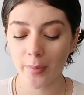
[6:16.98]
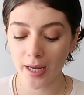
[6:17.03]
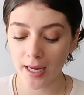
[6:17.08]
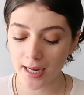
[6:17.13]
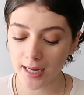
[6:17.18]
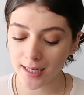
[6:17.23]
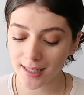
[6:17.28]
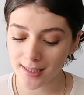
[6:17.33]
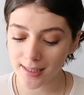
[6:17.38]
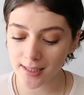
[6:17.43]

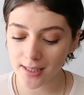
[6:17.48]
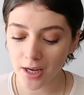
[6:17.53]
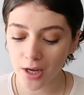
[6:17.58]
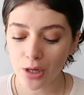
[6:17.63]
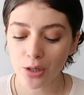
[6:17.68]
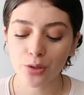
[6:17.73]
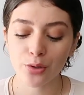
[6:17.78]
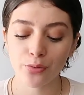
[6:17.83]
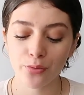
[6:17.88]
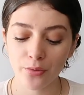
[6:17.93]
pants.
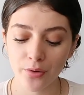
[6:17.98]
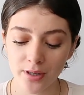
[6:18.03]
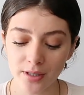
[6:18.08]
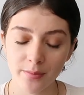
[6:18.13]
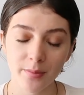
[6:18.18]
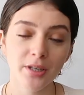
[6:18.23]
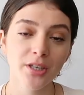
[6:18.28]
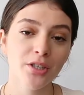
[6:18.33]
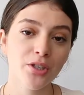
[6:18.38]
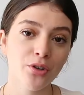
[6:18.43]
So
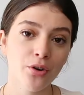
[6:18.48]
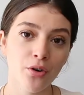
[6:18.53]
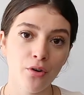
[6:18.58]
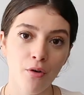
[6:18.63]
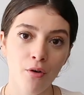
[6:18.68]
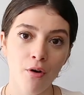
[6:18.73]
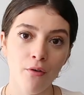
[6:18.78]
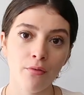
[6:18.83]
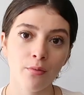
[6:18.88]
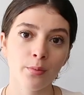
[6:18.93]
first I'm going to
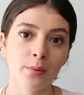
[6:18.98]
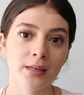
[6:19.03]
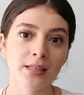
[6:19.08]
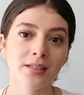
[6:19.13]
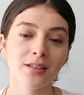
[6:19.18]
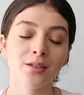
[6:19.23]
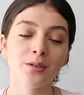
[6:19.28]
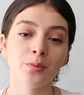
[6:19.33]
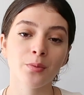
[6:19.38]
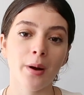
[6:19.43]
start off
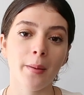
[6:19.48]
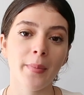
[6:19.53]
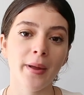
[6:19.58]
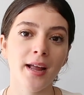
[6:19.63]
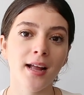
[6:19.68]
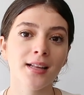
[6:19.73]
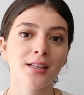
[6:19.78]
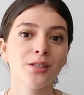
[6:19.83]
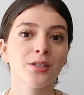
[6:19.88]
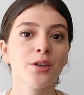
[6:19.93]
with
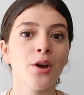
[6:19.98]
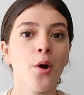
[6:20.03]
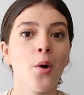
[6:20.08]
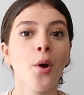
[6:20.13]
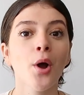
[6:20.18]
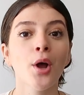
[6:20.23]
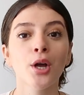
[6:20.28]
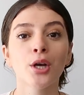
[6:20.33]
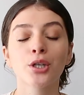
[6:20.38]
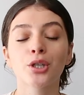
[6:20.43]
sweatpants.
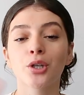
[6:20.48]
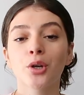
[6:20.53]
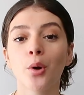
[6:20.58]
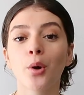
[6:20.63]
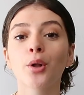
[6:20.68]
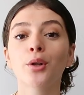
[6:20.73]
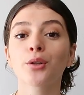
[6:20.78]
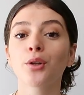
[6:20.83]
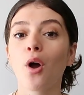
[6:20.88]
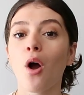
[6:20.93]
So to
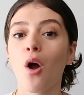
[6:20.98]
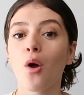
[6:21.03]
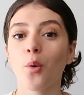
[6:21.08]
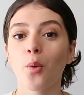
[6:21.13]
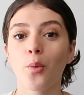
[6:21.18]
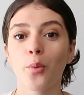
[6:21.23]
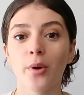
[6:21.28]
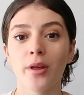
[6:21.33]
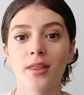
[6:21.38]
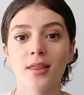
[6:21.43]
go
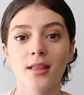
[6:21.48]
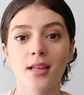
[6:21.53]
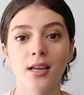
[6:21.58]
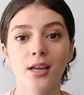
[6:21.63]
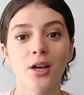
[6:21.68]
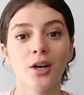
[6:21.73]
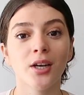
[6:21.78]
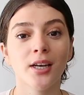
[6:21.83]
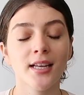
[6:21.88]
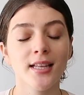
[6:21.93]
along with
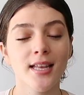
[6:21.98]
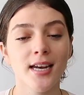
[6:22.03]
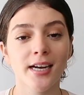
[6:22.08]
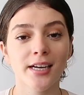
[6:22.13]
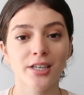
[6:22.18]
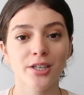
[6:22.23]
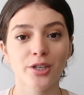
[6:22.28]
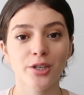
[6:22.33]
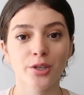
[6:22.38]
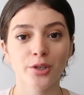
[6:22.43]
the hoodie that
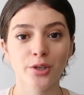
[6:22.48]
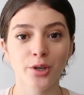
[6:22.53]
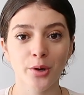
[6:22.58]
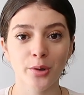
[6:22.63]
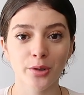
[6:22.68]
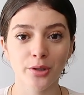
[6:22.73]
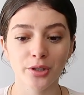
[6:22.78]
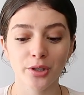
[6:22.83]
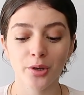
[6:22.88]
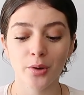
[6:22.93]
I just
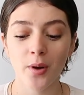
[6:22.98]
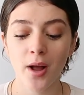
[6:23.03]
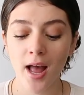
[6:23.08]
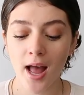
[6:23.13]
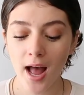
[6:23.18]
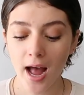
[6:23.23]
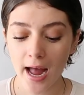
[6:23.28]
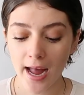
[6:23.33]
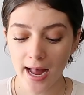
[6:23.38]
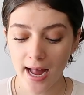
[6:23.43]
showed you,
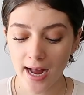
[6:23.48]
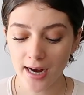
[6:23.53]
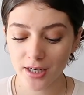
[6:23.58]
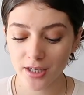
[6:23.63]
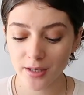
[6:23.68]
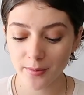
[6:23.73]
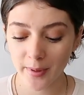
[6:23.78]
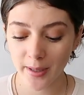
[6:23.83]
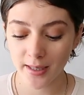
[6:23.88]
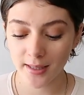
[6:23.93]
I
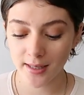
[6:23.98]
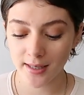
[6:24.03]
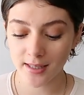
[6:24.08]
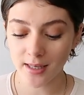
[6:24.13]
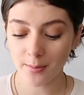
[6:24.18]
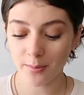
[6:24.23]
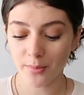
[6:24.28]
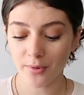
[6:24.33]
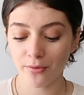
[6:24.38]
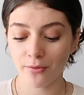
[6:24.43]
actually picked
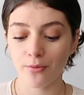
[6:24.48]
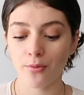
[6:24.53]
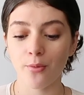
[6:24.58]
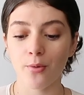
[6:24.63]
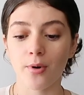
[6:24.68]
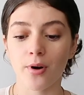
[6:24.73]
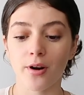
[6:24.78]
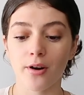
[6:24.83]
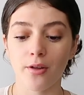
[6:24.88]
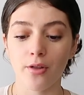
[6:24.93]
these up
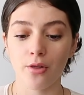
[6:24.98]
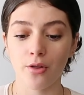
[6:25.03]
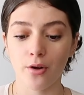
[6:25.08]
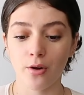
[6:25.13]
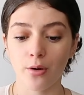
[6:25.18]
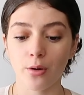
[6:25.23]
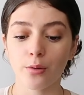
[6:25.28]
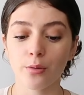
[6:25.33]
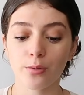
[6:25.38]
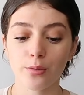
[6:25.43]
before
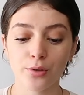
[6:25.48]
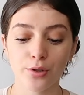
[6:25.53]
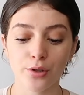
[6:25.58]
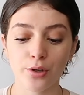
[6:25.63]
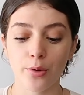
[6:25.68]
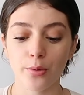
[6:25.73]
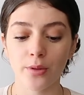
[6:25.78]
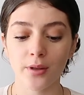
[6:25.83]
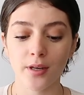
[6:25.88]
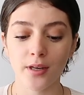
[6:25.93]
those.
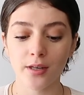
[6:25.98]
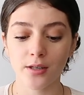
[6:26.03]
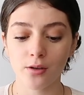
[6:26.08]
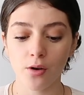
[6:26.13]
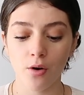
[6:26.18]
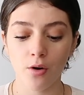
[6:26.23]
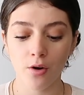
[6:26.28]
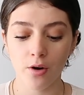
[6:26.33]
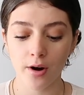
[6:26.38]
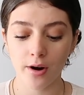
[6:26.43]
So these
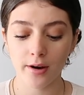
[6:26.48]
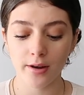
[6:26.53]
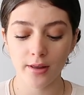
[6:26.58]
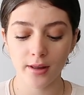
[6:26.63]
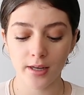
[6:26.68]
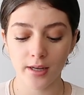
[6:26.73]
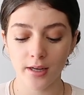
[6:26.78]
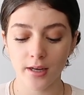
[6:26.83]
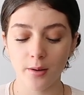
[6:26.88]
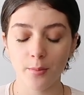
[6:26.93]

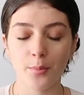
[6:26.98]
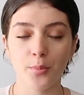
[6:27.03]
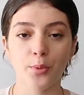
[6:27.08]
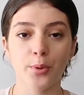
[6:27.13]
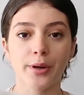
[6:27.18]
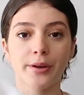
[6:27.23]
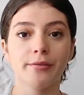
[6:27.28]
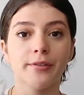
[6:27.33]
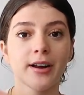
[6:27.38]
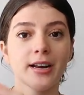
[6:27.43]
are the
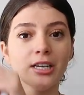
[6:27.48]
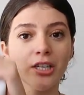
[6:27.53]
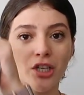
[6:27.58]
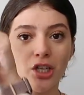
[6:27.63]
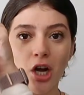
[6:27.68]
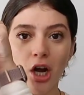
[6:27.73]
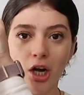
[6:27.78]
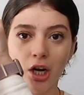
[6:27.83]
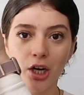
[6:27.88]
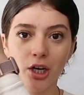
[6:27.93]
boyfriend
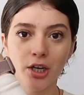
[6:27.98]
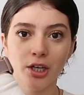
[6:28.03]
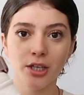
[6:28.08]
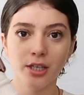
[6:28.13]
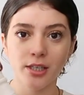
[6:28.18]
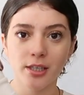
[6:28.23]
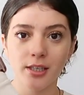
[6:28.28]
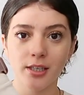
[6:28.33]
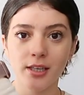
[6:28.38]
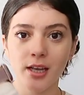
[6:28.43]

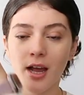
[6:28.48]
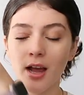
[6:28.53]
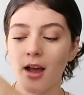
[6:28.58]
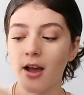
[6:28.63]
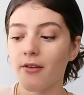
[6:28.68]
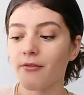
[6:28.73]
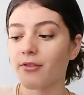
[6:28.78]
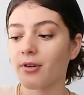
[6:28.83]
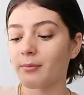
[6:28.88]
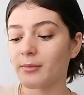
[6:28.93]
joggers
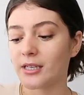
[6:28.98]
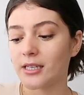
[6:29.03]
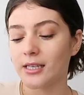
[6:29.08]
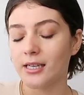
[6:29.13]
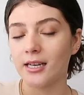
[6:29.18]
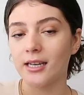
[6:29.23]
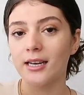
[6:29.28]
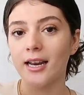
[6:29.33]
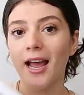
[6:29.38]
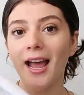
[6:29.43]
from
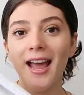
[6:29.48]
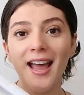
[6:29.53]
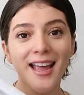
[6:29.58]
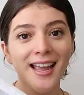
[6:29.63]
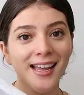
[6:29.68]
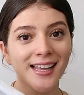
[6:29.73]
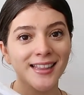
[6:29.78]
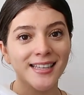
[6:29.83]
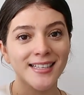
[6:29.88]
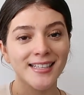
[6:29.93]

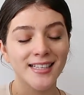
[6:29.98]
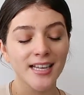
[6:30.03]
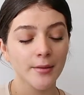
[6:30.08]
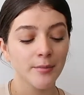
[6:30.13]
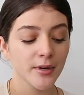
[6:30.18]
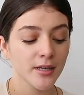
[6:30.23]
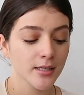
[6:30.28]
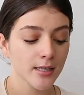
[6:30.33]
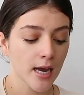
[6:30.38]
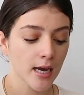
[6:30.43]
TNA in the
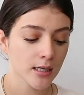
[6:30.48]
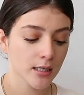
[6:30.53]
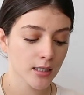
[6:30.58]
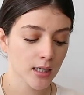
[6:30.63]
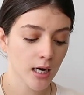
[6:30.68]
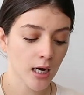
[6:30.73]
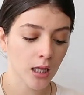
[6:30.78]
same exact